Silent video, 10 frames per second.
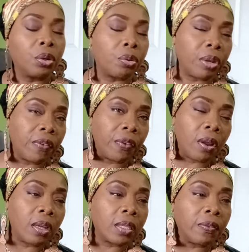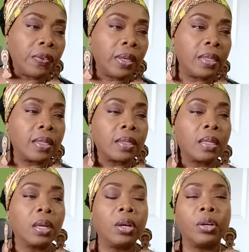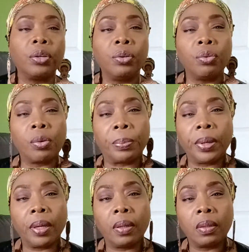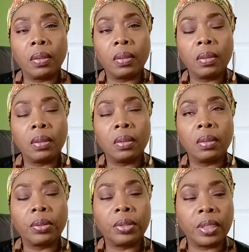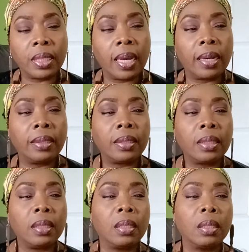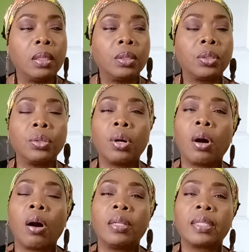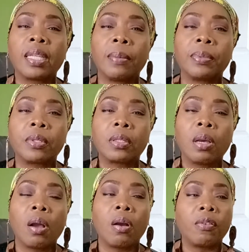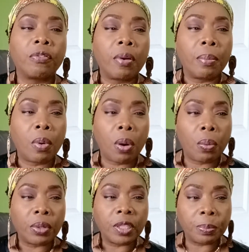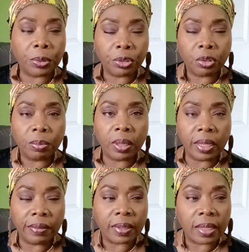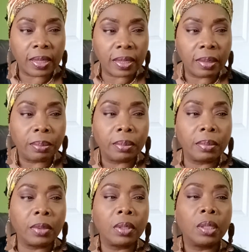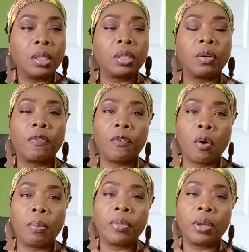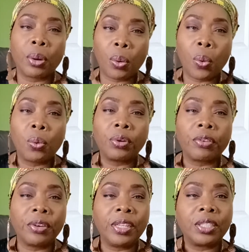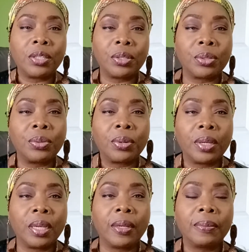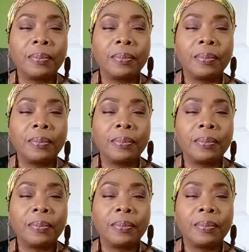Greek philosophies, European Christianity took concepts from our spiritual belief system to form their own creation story.